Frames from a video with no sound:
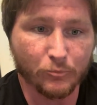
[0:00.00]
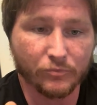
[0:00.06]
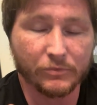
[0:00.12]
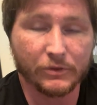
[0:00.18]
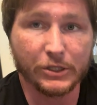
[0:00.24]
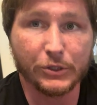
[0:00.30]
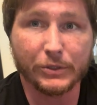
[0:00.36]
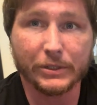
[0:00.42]

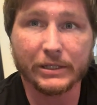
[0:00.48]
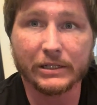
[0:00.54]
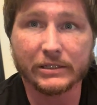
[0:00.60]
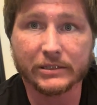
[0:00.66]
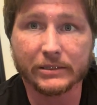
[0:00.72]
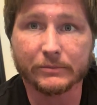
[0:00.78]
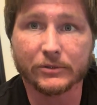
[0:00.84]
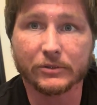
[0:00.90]
Then you can get
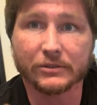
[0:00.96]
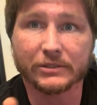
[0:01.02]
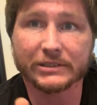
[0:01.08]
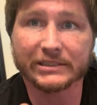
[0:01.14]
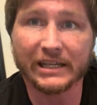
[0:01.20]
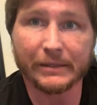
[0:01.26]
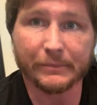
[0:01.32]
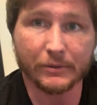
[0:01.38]
something called
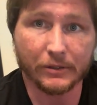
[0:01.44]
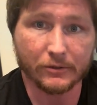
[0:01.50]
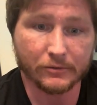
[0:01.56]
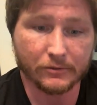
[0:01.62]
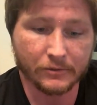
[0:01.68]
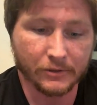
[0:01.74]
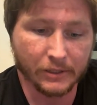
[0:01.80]
sabo,